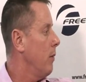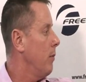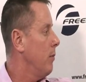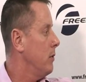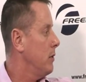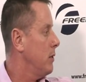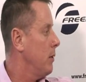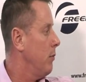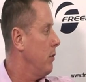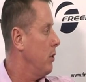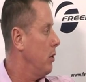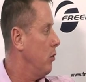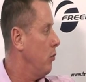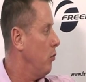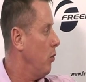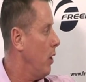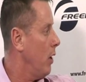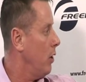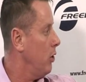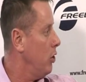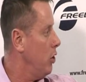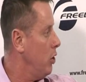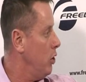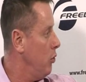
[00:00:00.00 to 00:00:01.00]
somebody who
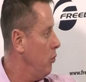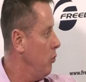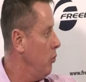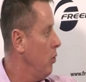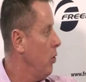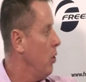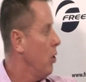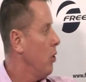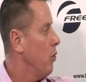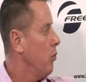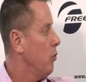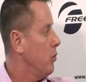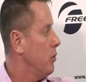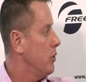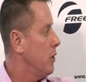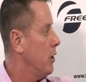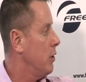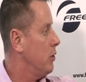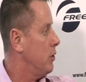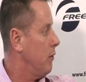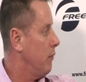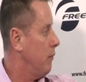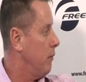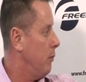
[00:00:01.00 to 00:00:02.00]
I knew was
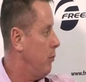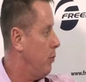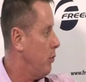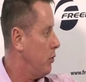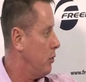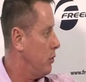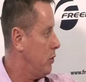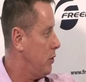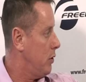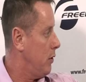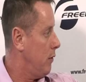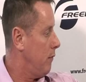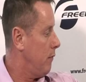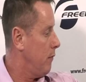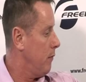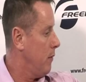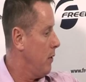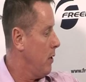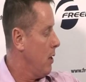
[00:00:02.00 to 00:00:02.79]
HIV positive,